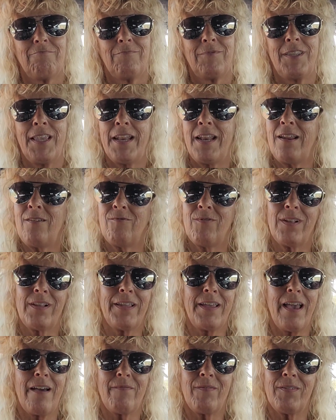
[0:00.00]
didn't
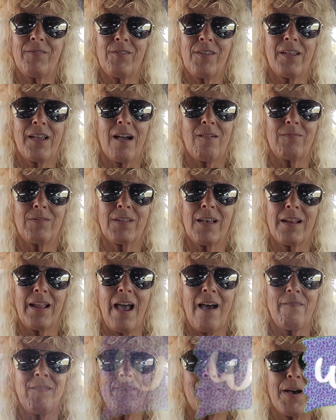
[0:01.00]
really ever think I was going to
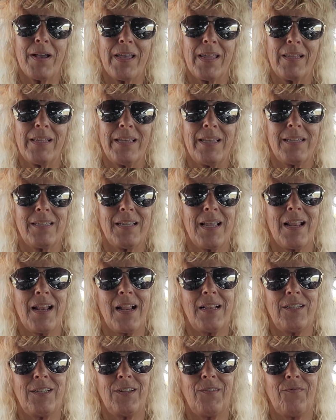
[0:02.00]
have a bucket list, and
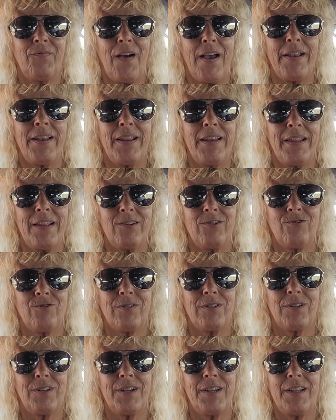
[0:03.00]
I just find it
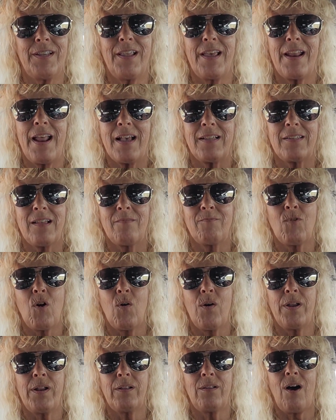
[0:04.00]
interesting that as I'm
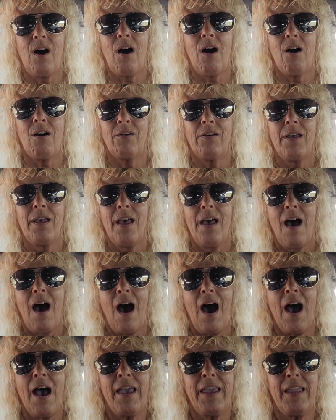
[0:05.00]
going along,
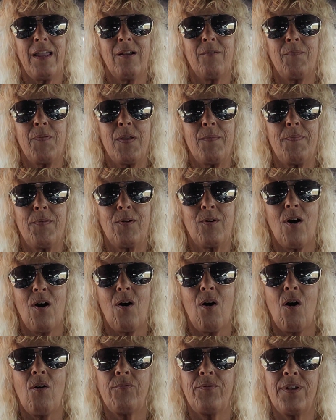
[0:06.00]
I hear people
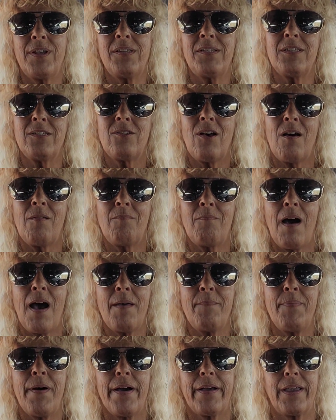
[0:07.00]
go, oh, this is on my
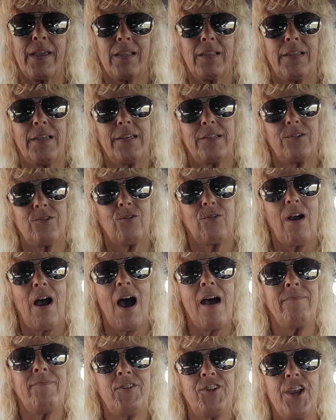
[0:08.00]
bucket list, or
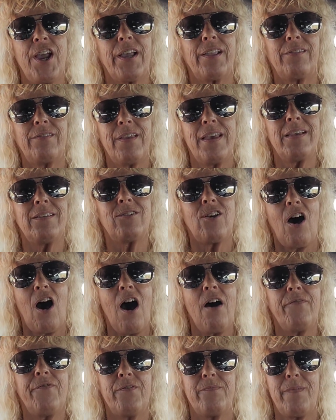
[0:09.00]
I've checked this
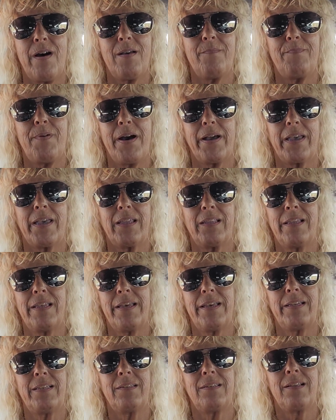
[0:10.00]
off of my bucket
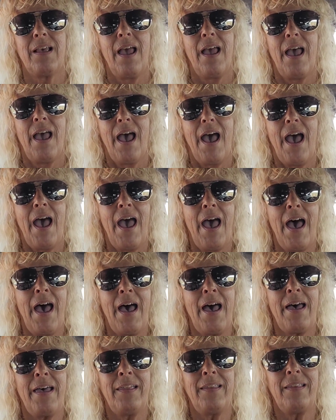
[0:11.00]
list.
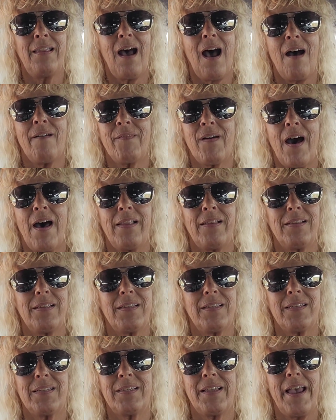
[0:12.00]
And I've gotten to
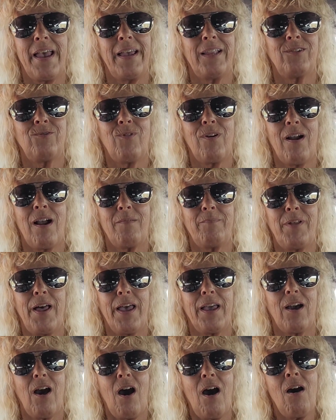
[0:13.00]
this age where I'm
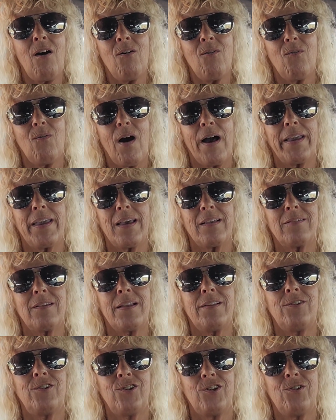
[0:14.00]
like, oh, I guess
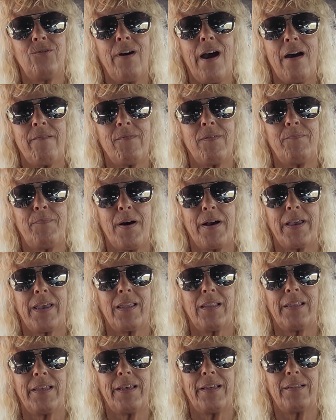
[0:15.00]
I do have a
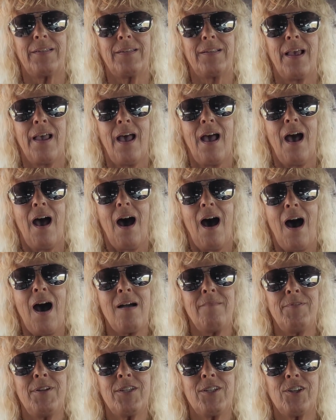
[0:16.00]
bucket list.
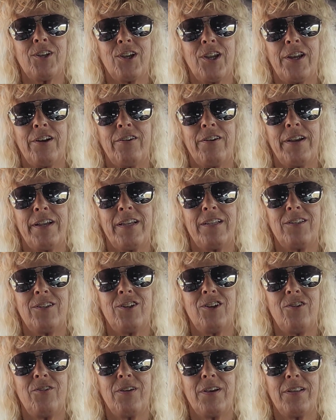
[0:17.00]
I'm just curious.
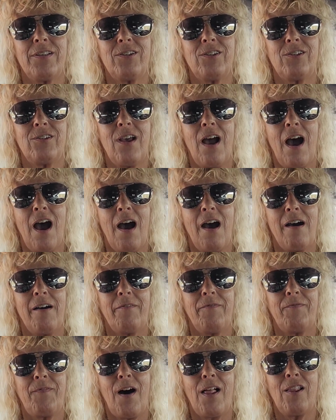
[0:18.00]
You can
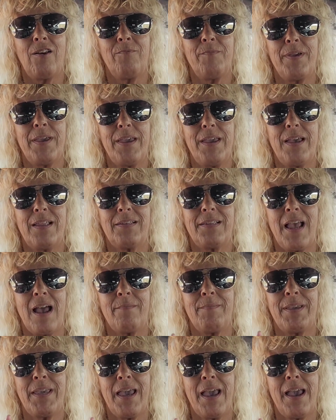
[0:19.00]
follow me at
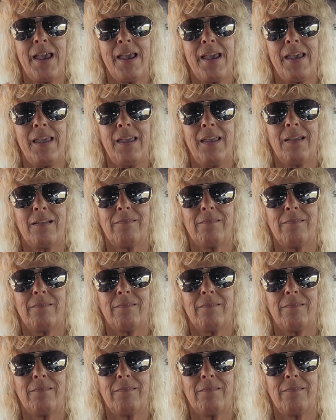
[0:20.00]
Tammy Keith